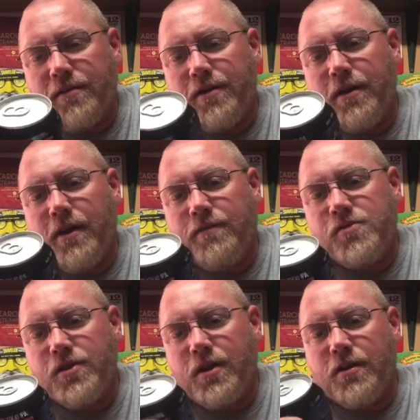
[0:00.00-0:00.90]
the
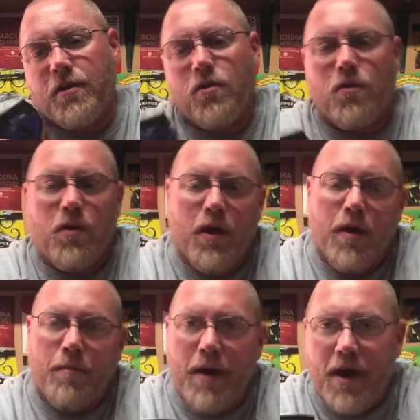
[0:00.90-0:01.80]
TFG, the little
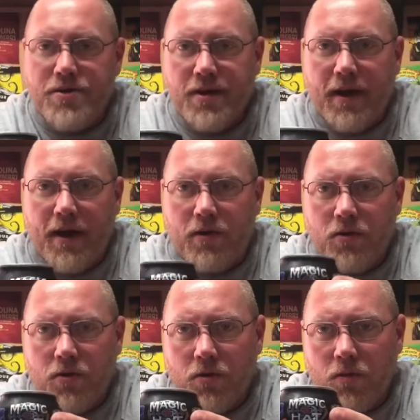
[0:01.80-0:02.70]
Magic Hat
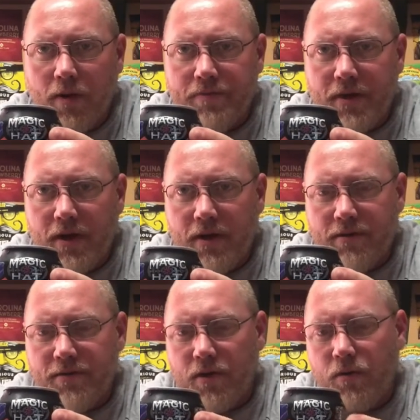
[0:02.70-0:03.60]
logo up
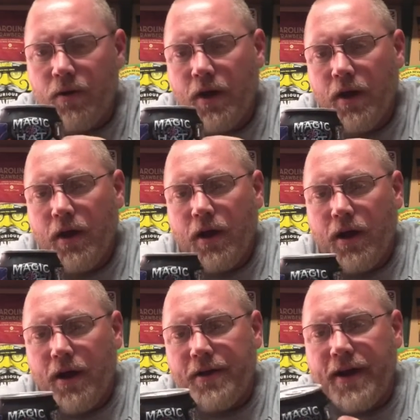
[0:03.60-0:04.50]
there, so
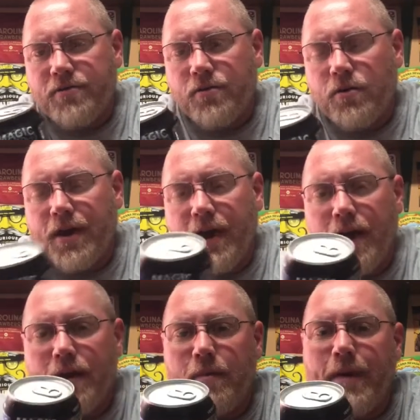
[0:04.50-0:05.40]
nice little
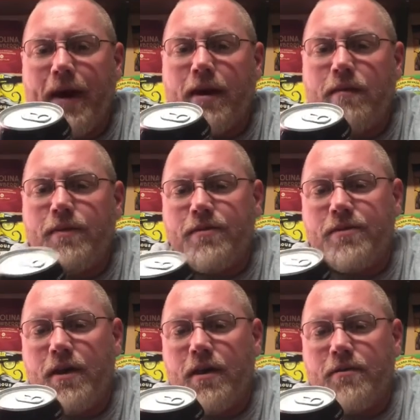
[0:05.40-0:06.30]
can. The back of it
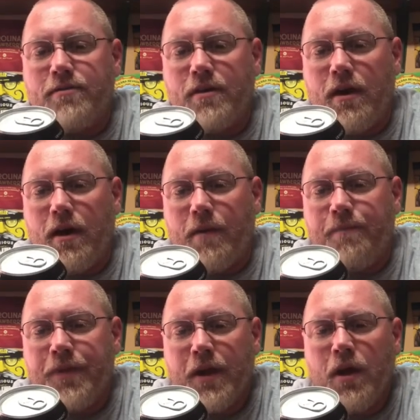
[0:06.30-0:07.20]
says,
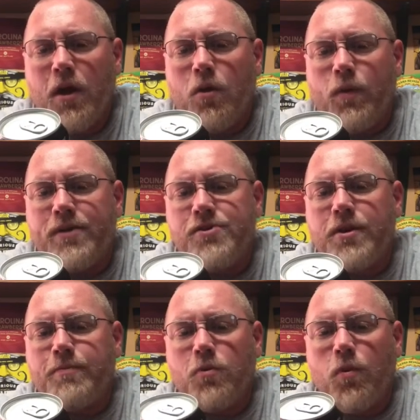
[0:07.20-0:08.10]
we
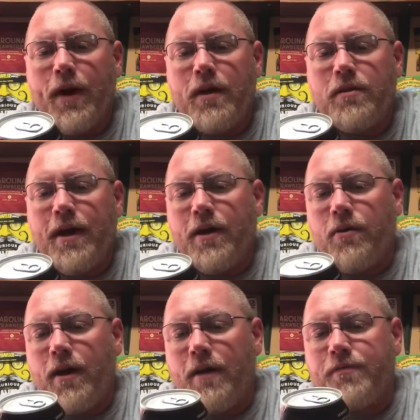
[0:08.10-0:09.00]
chipped away
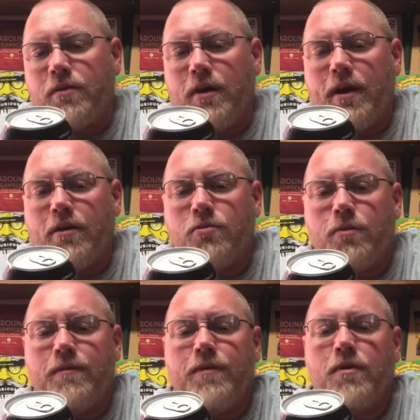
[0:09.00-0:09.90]
layer after layer to
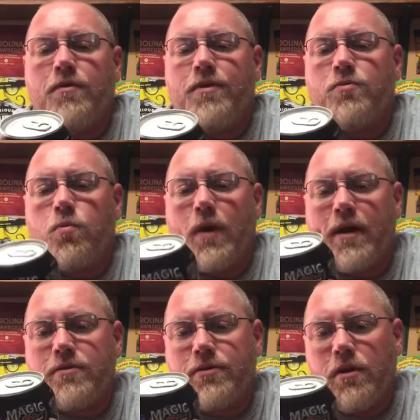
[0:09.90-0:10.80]
reveal this
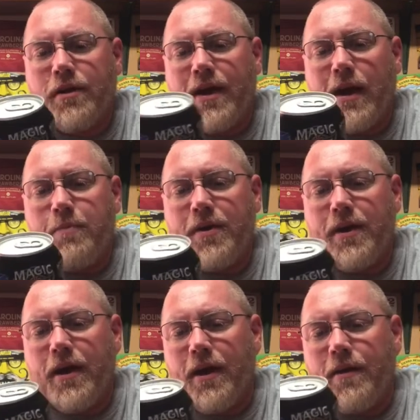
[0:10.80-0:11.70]
rock-solid
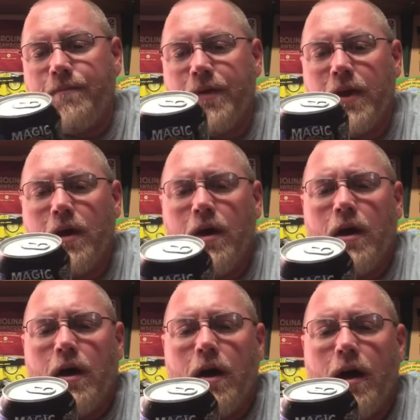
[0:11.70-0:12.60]
IPA.
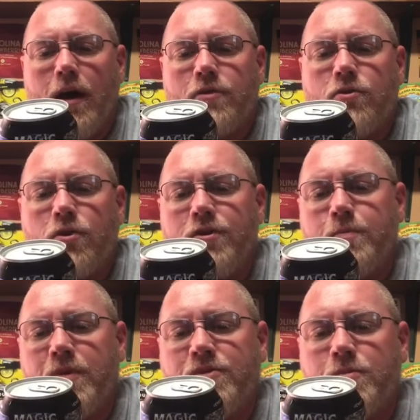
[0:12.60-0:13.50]

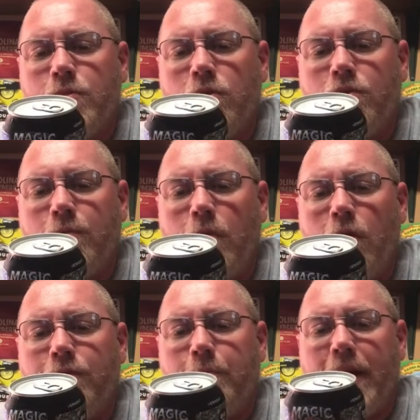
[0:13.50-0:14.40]
Crisp and smooth
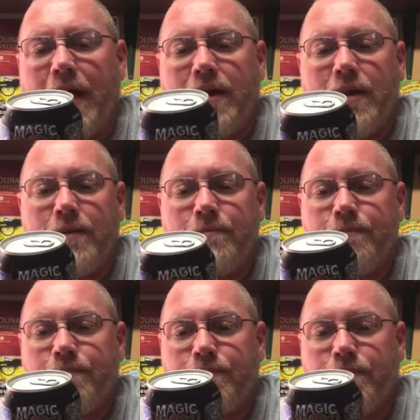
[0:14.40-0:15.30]
malt backing.